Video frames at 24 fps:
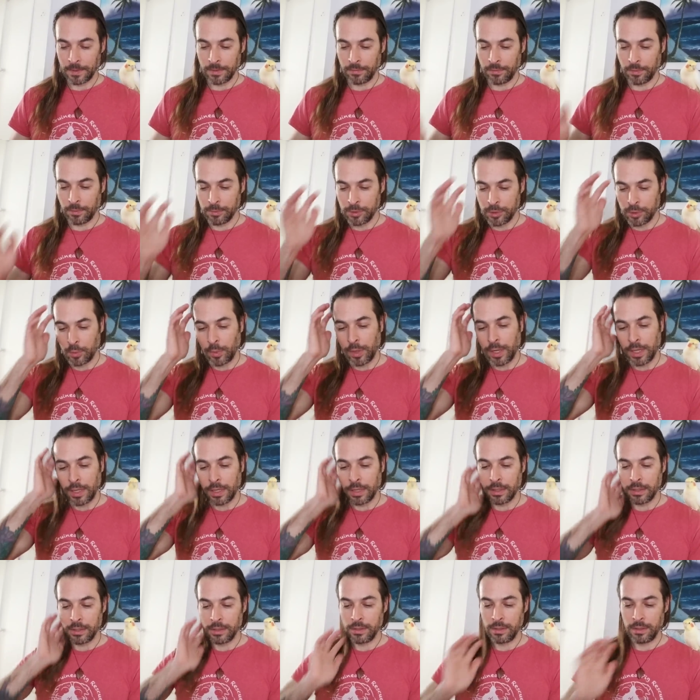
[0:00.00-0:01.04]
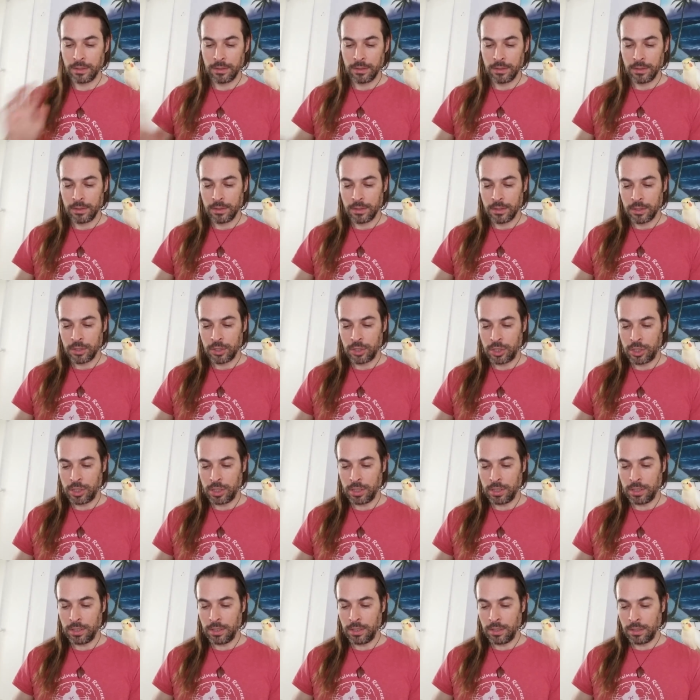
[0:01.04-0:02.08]
from Sweden,
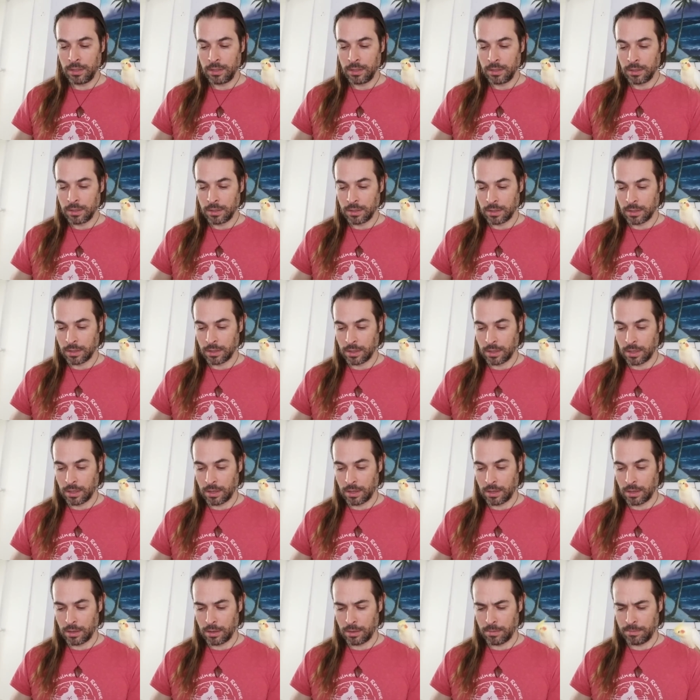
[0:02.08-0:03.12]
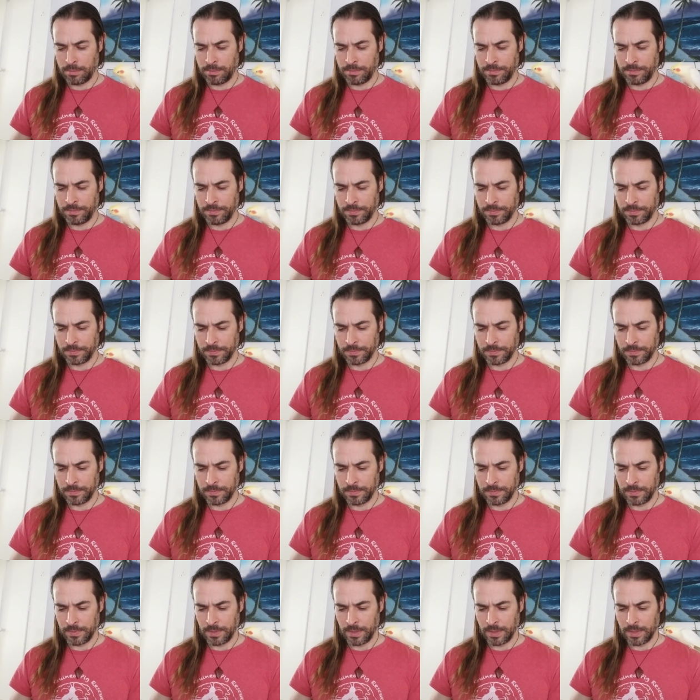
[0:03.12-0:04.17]
she, um,
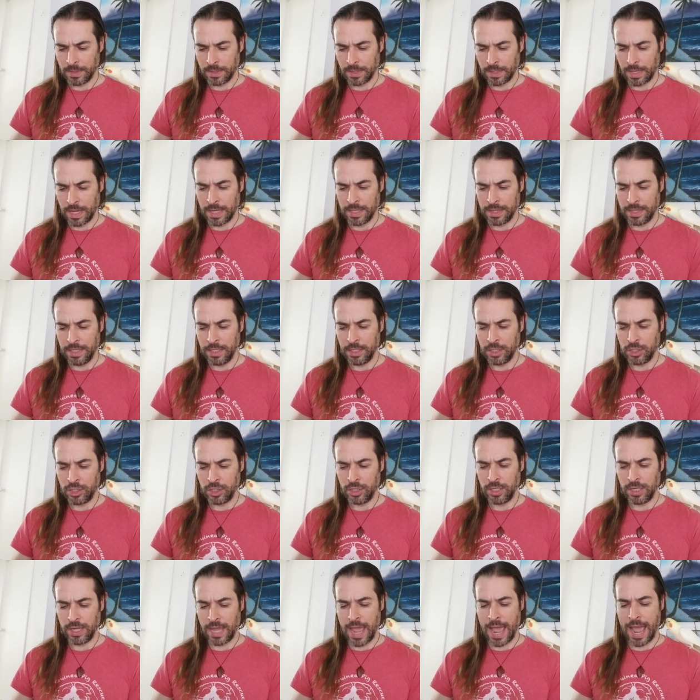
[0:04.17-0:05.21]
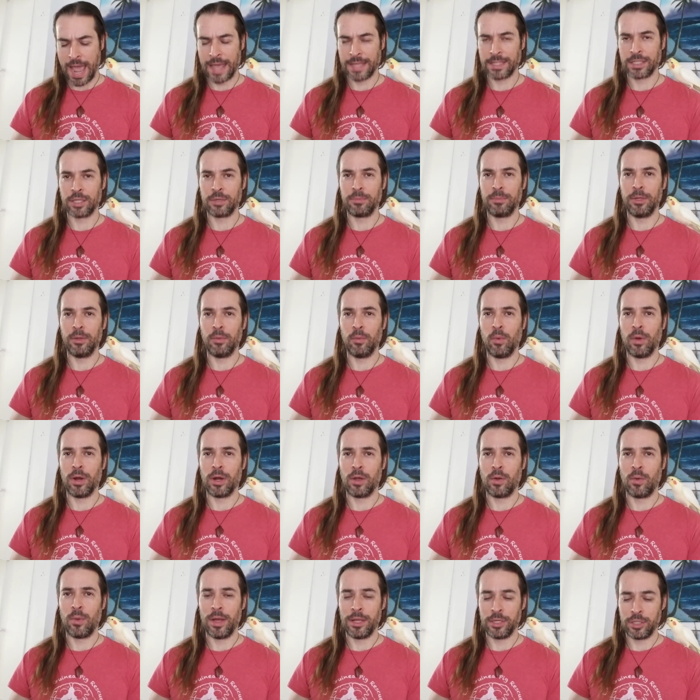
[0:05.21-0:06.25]
I think she asked me
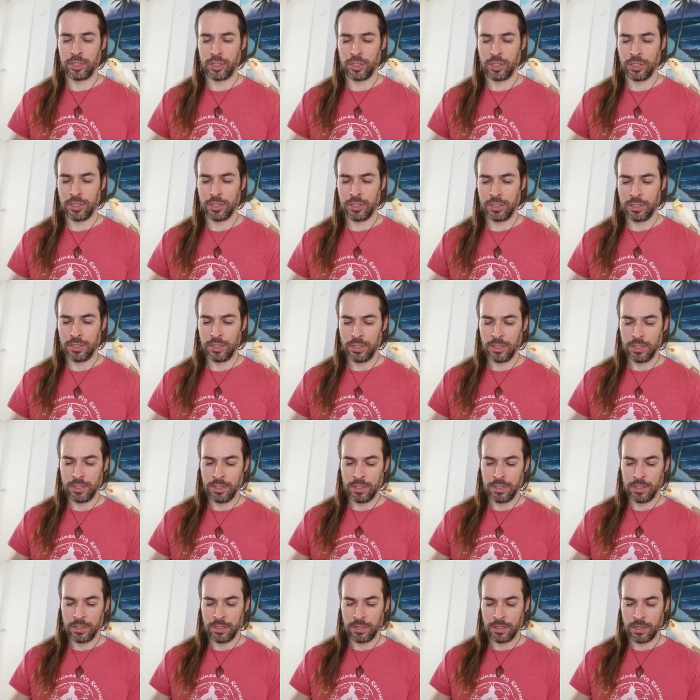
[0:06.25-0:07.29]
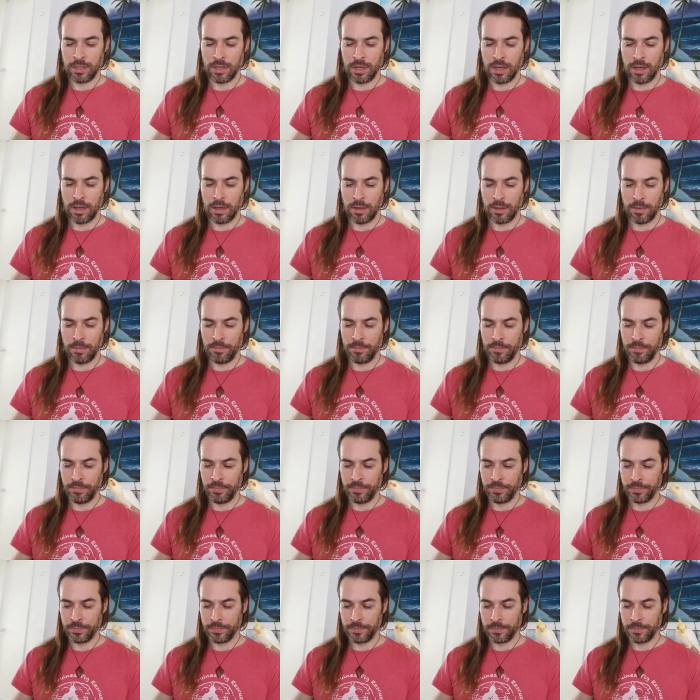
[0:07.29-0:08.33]
what questions um,
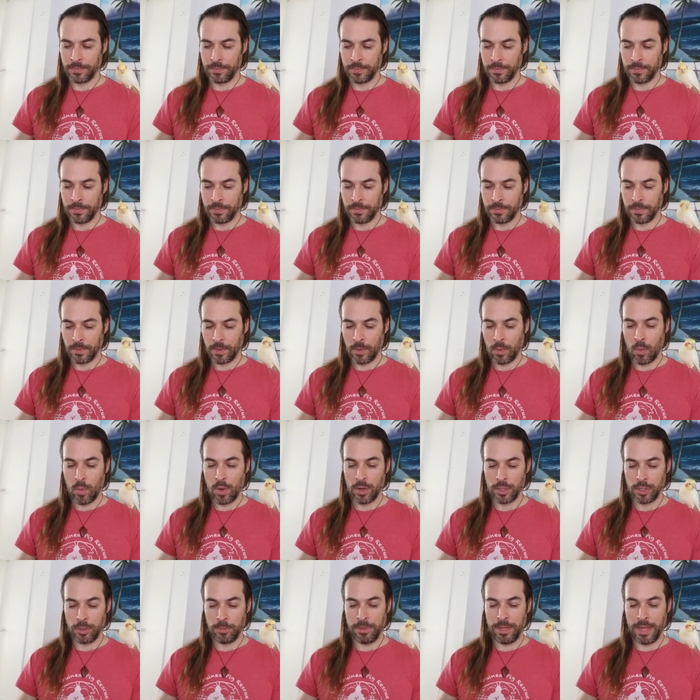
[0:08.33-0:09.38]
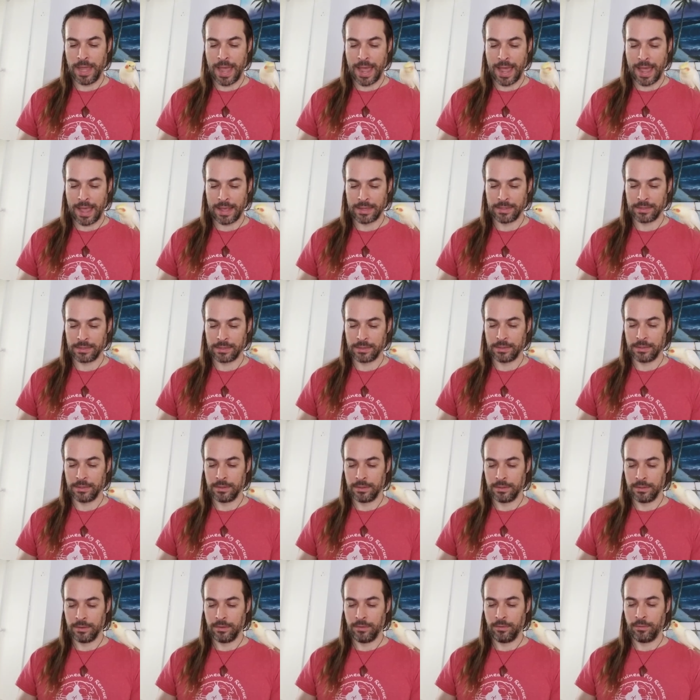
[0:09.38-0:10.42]
want to be asked
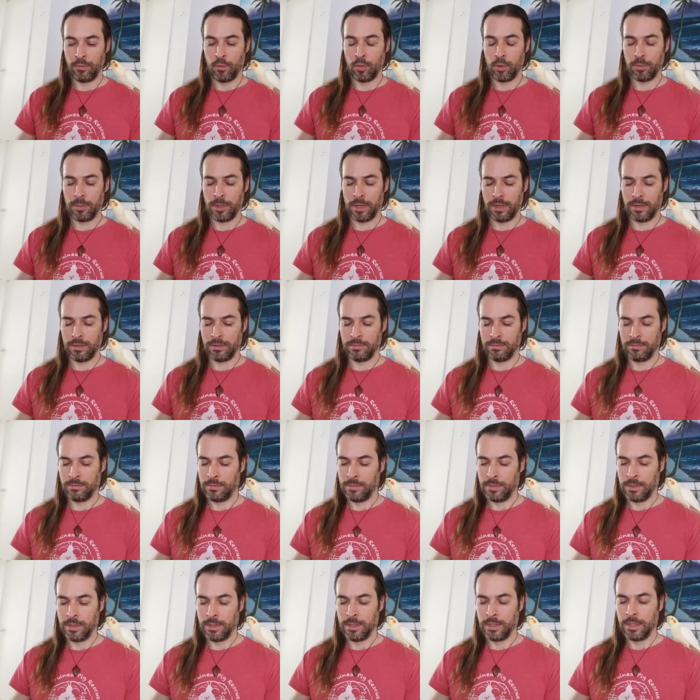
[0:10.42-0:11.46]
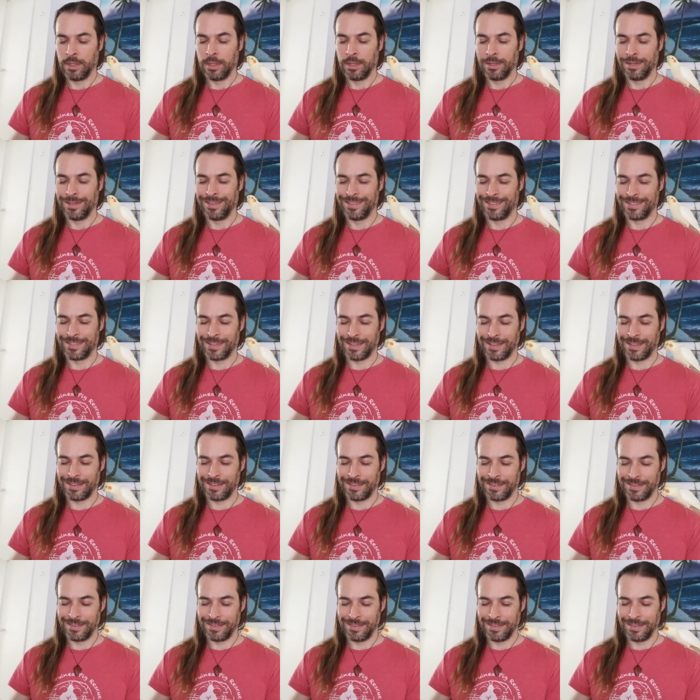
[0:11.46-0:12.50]
for me. It's
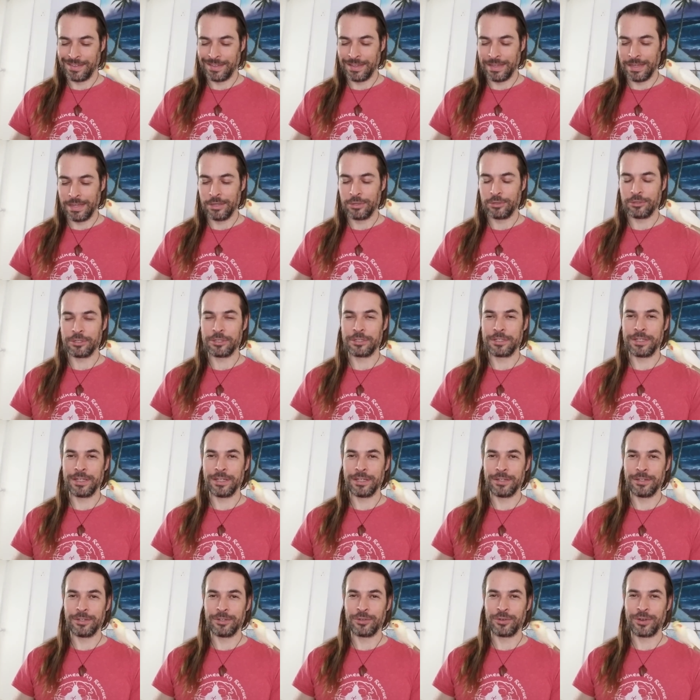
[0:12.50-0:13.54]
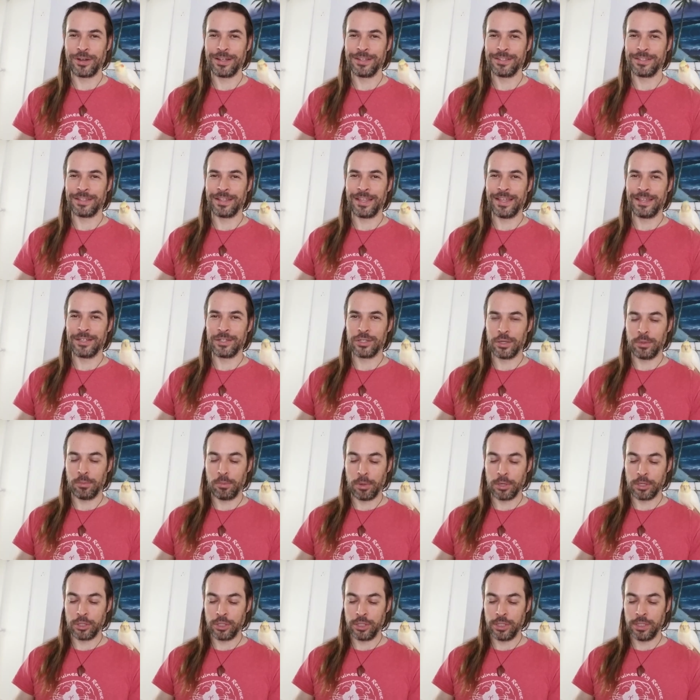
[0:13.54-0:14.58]
a interesting translation,
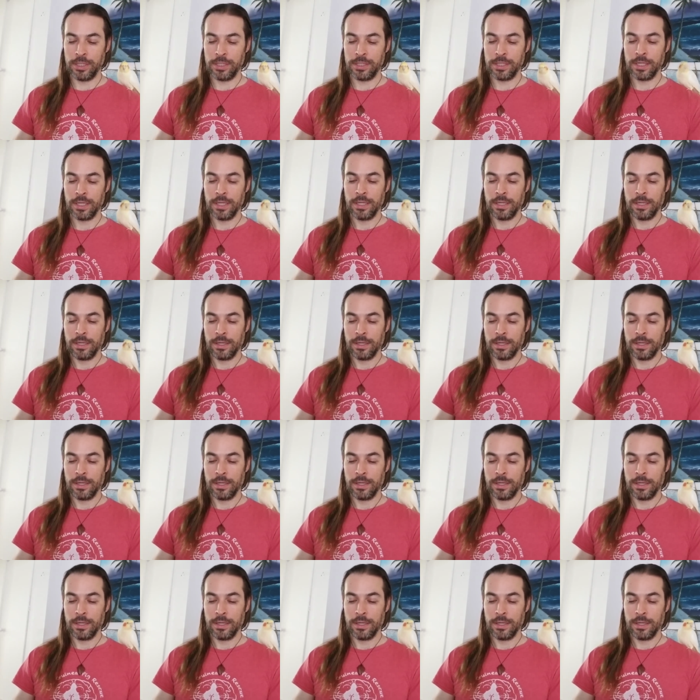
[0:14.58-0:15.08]
but she's